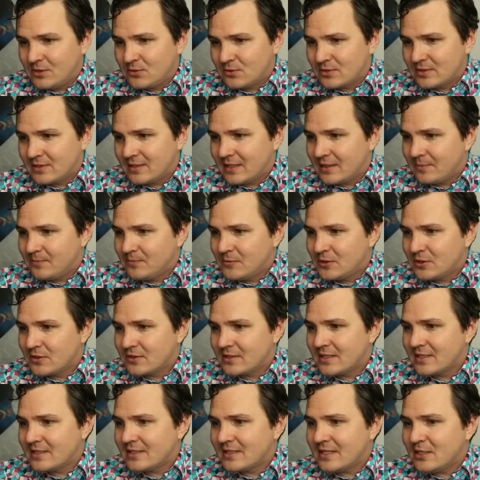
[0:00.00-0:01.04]
Interesting.
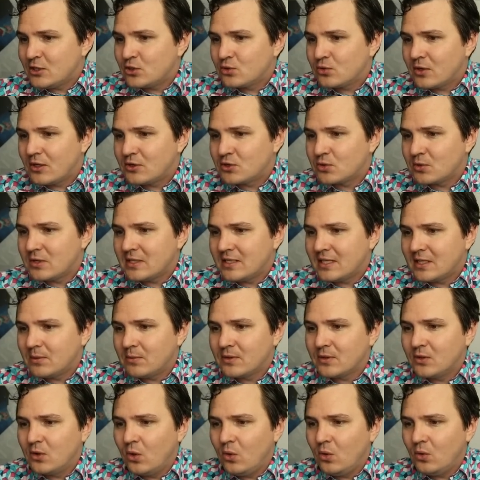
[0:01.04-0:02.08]
Just as the Treasury did
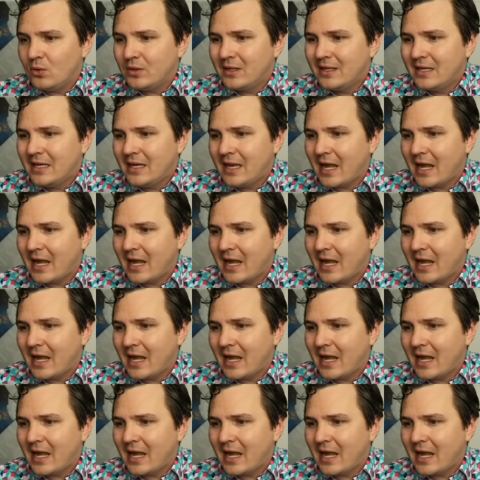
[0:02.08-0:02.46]
with gold